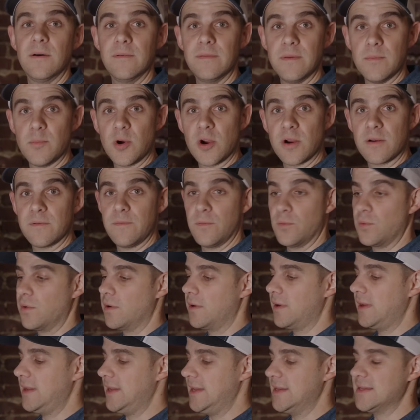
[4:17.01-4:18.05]
of the Mark
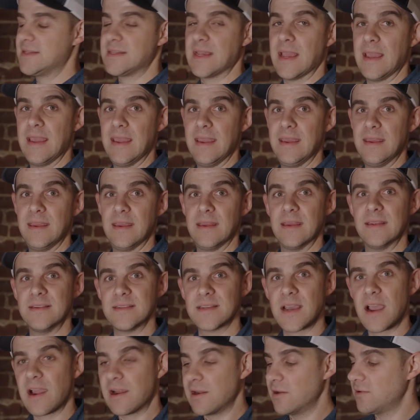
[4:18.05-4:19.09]
4 is a
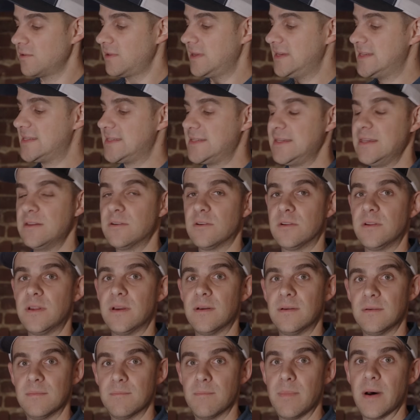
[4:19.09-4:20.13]
entirely sealed
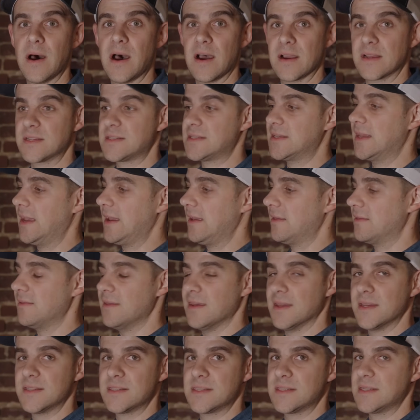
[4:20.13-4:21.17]
box like
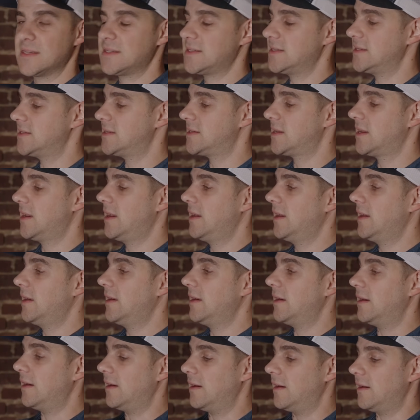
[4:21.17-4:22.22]
this. This is
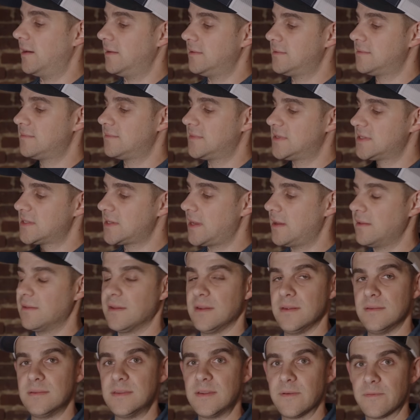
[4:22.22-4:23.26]
a
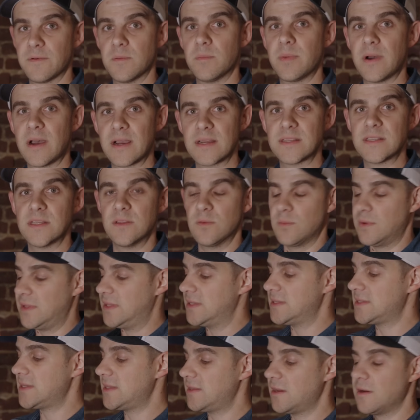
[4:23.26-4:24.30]
slightly different box than the one
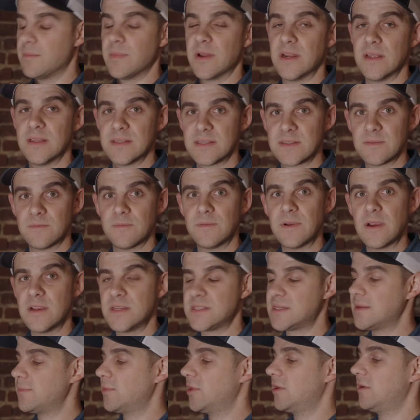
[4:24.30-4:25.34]
that's in there, but it's very
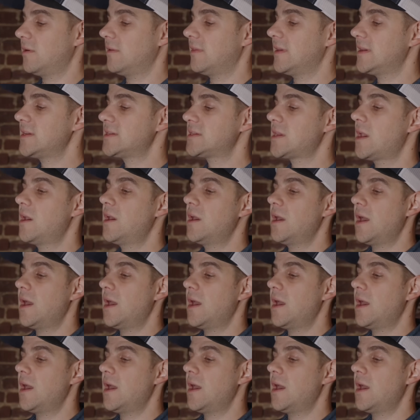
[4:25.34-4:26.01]
similar to this.